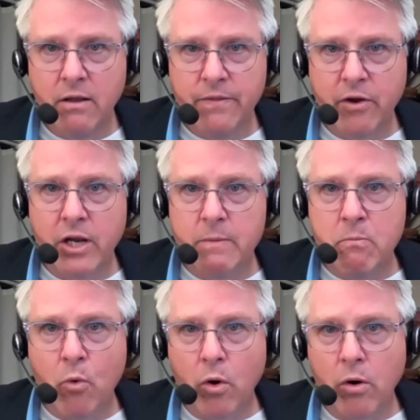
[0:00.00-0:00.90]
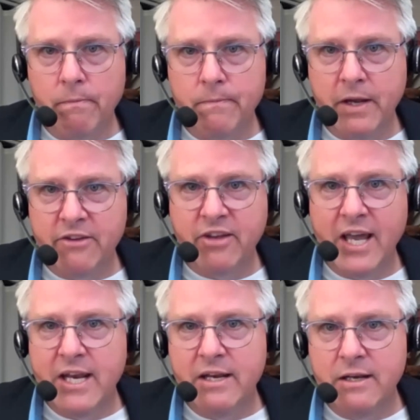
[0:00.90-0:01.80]
they're going to be more
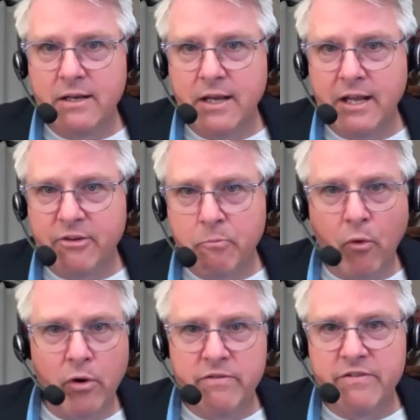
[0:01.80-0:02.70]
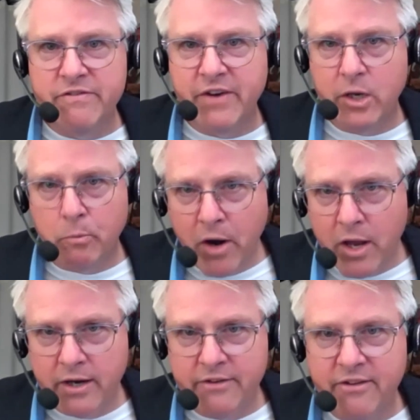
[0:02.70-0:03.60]
excited and supportive of the final
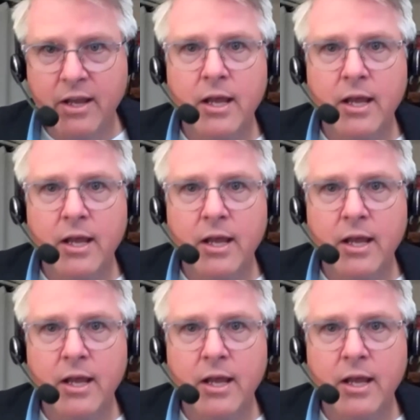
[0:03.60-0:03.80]
product.